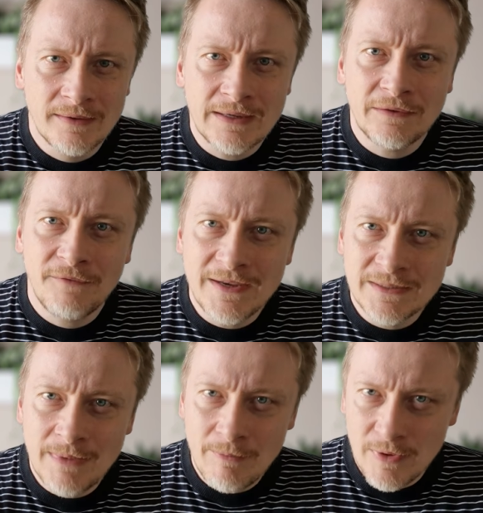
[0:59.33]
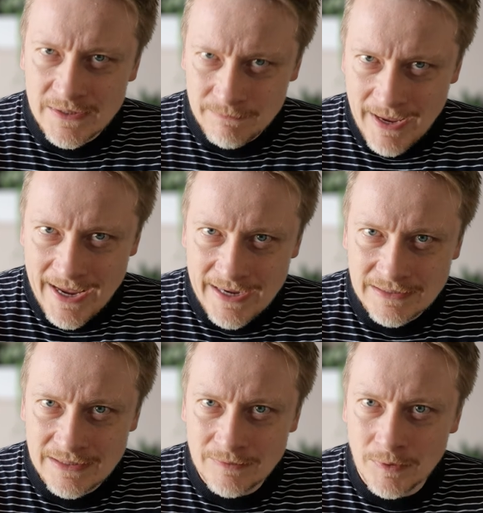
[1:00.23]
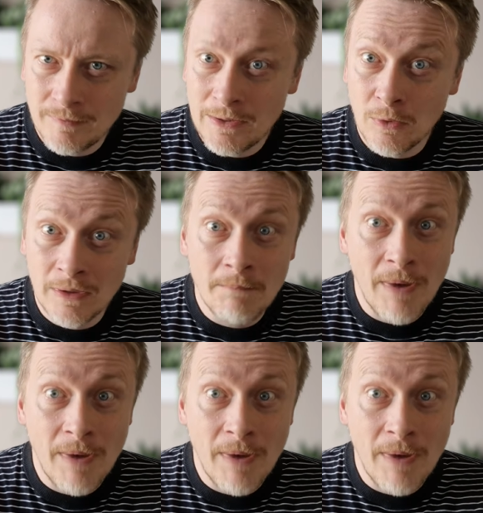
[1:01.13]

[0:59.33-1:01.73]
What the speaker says: That fixed memory space is what we call a